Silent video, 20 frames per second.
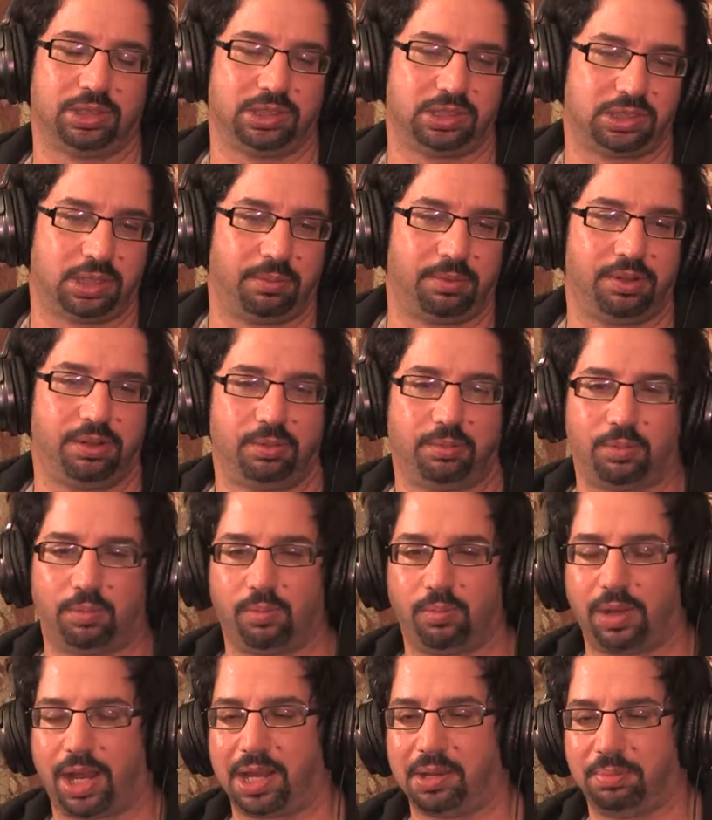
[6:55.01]
some of them.
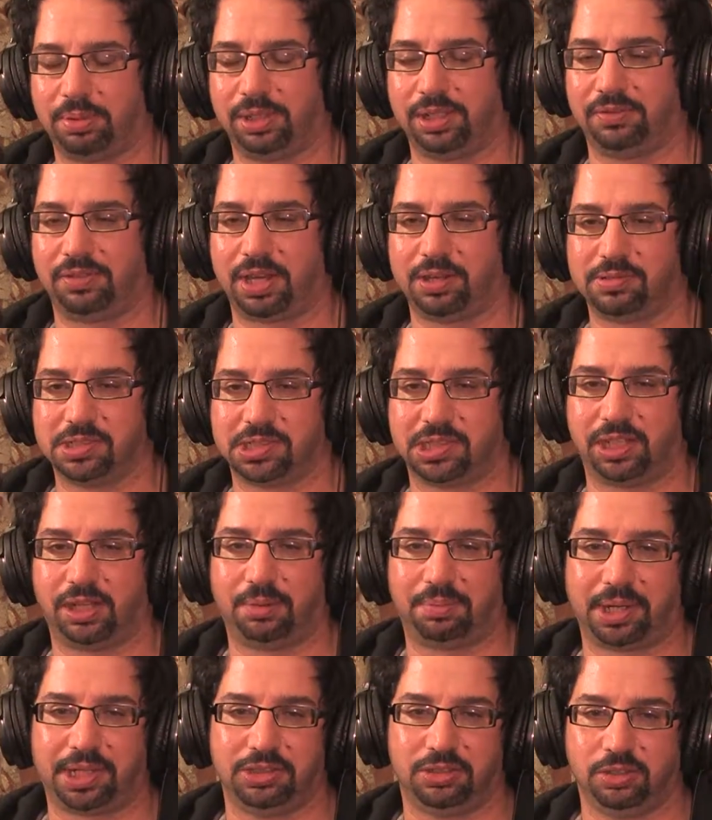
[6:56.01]
I believe that was there,
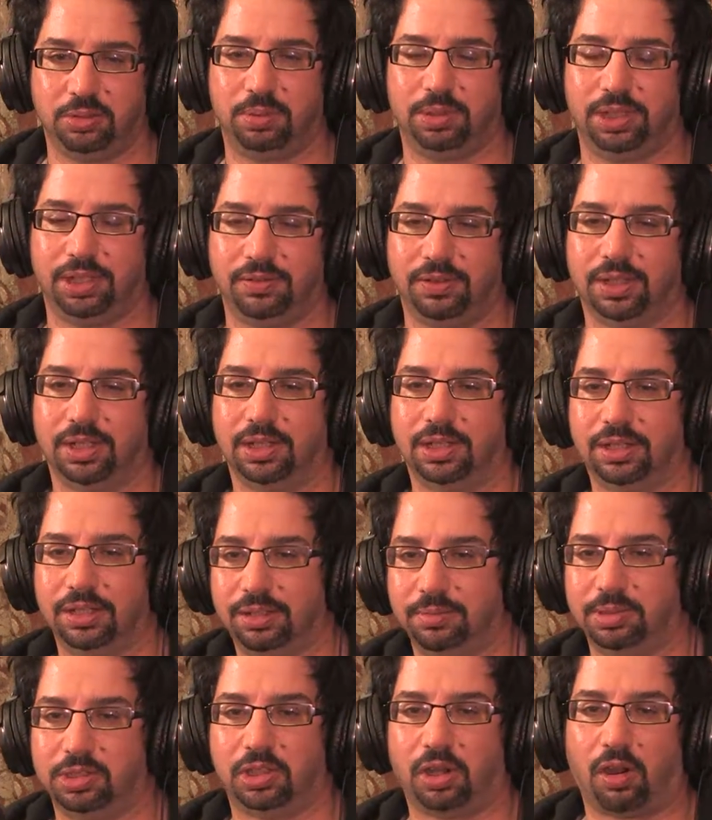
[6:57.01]
but I do believe the
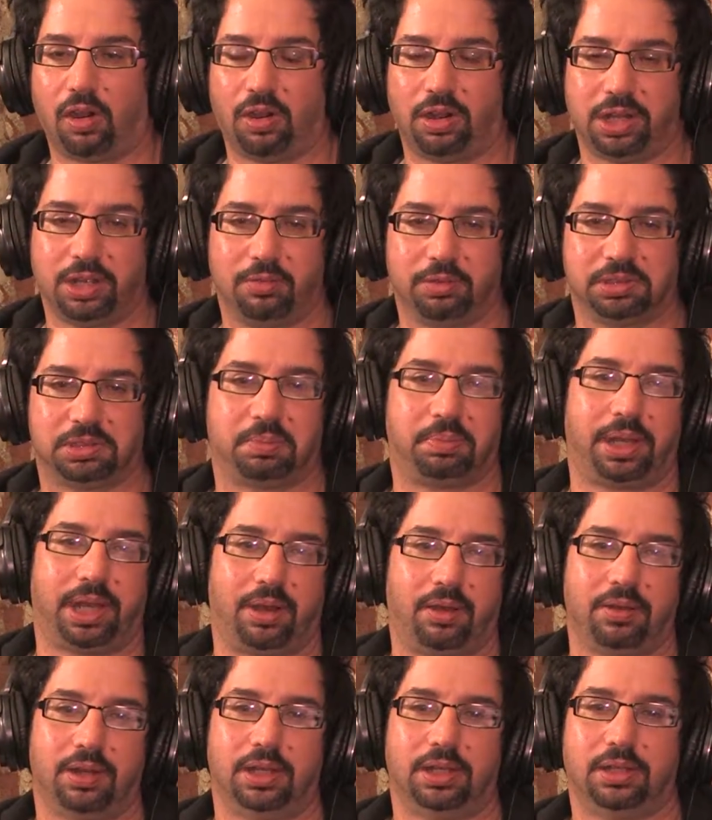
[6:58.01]
majority was
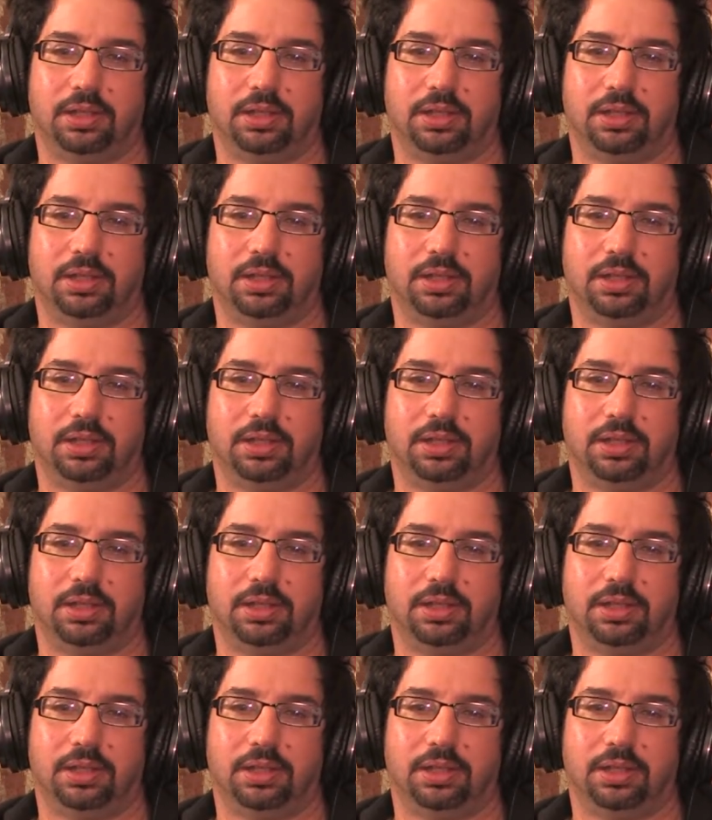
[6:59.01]
about